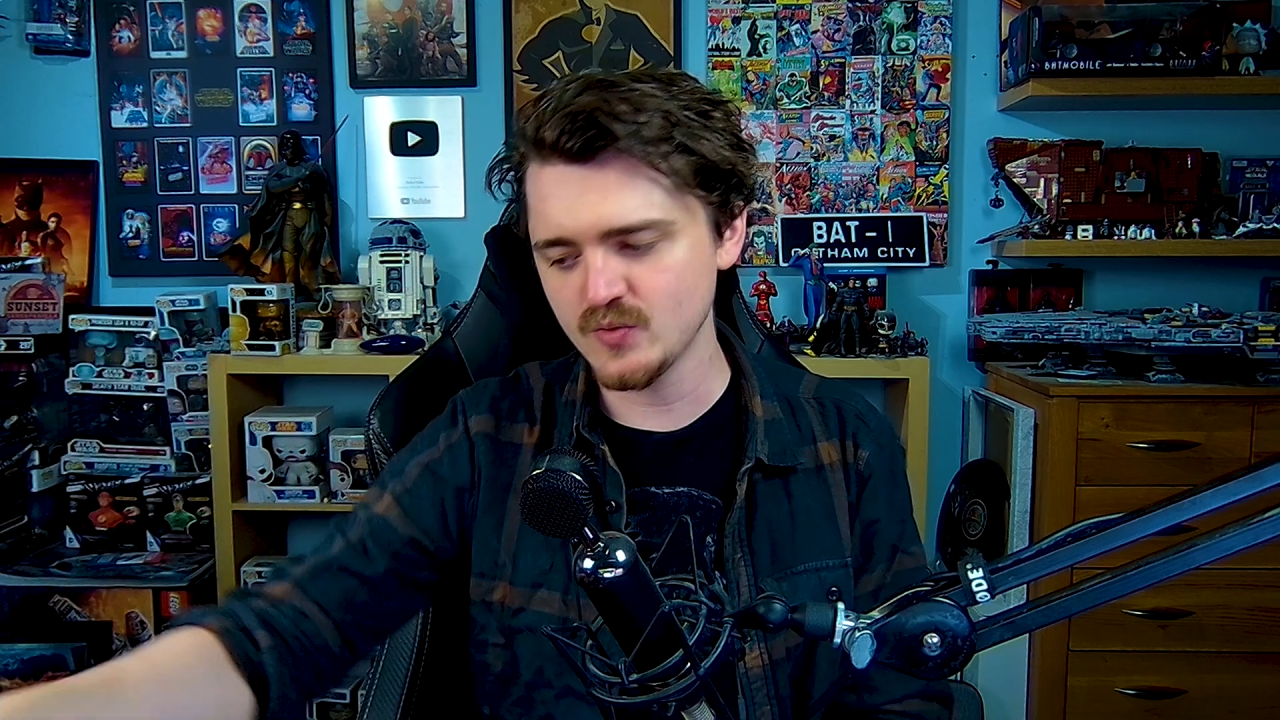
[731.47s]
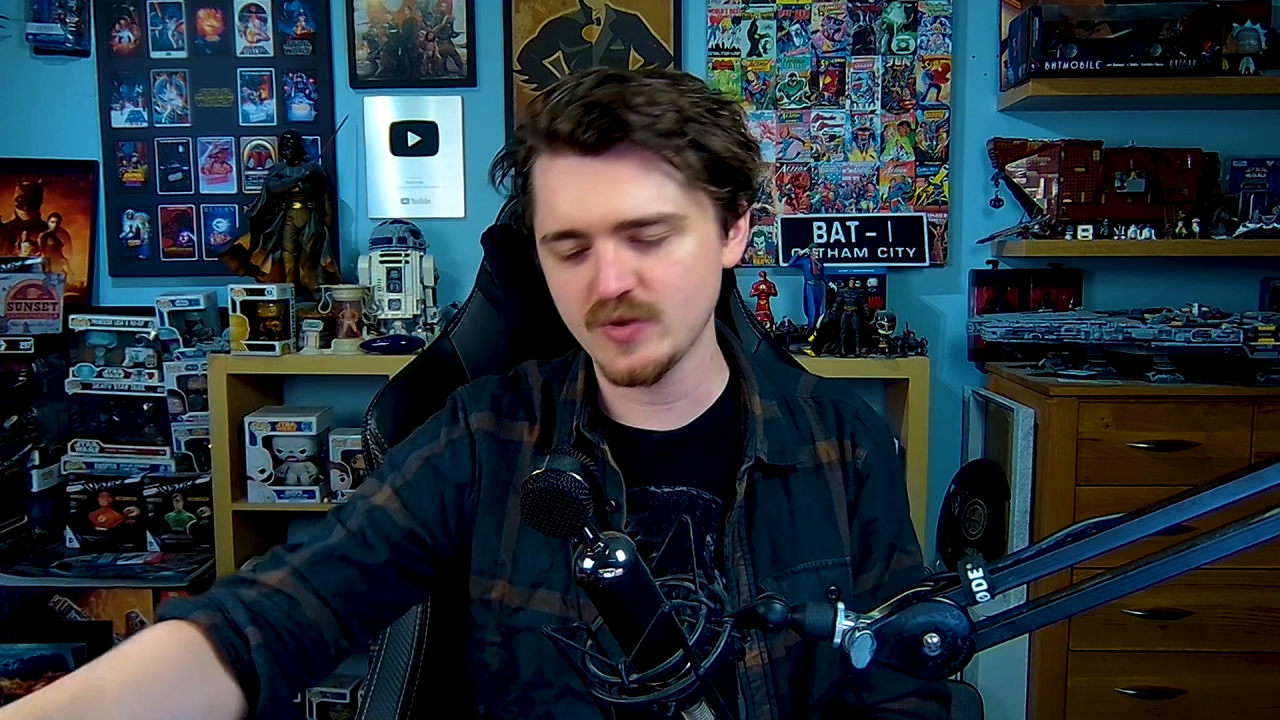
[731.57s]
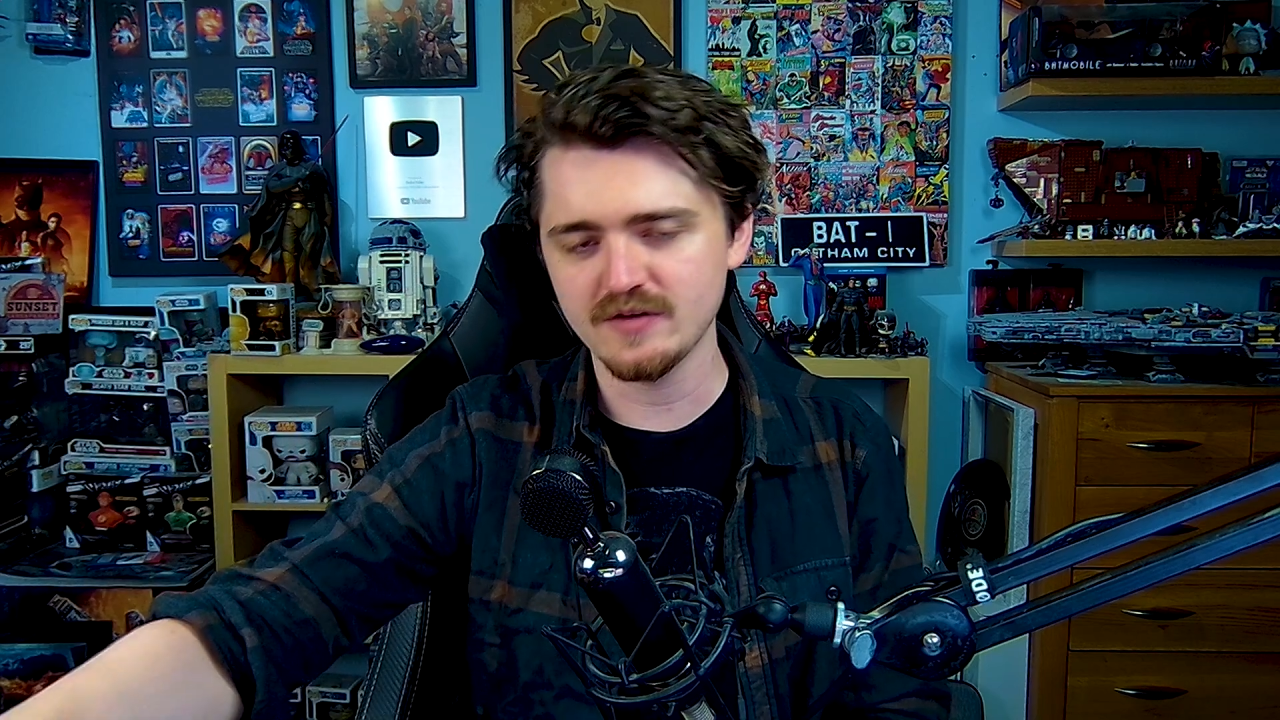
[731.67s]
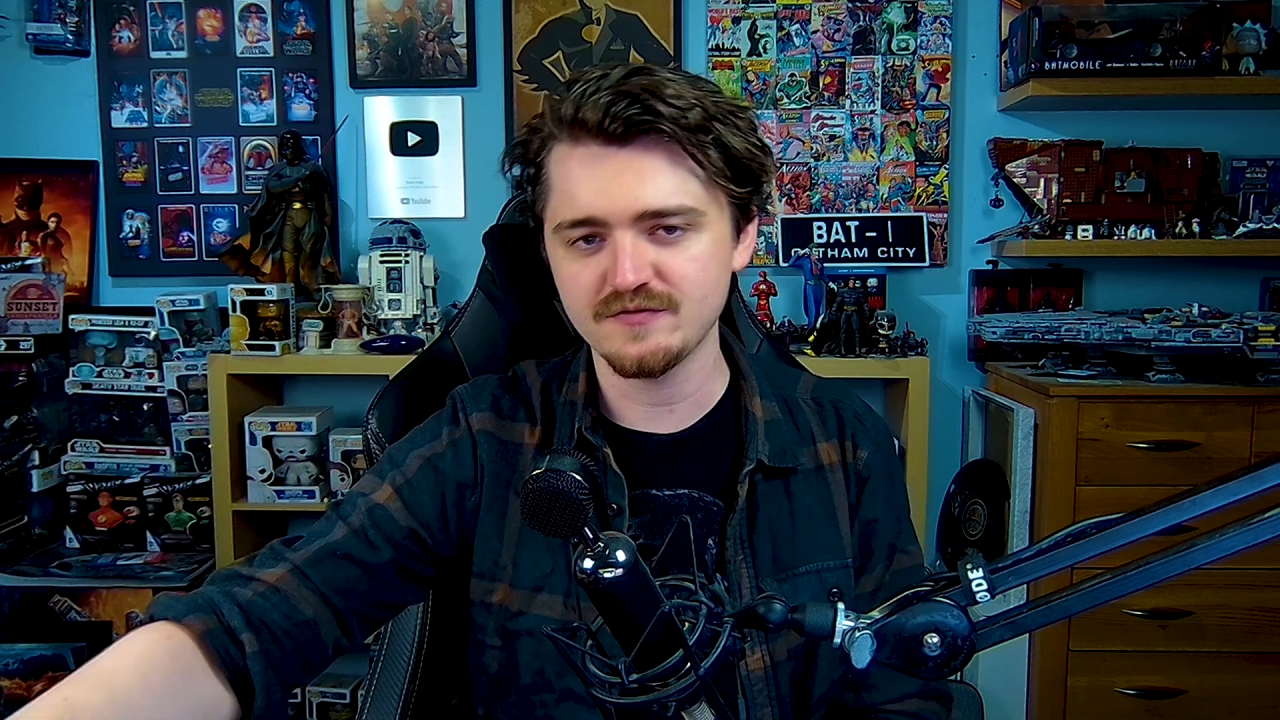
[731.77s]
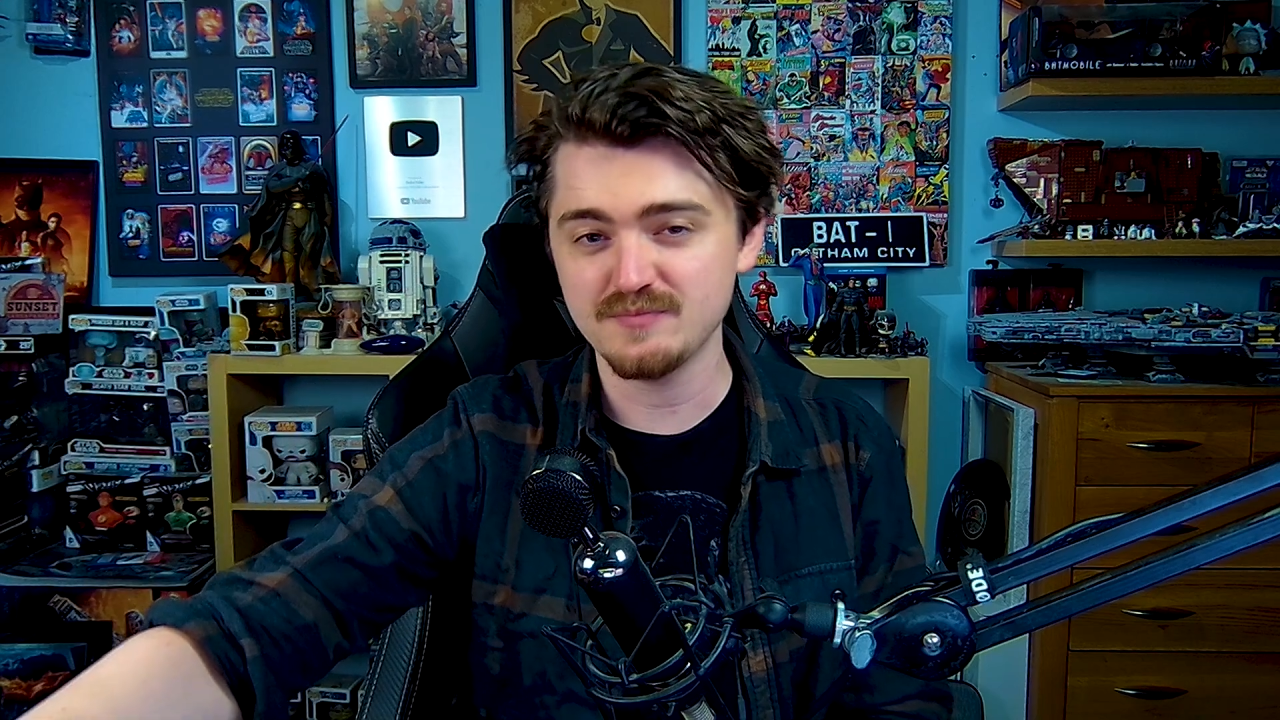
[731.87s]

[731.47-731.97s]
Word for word: with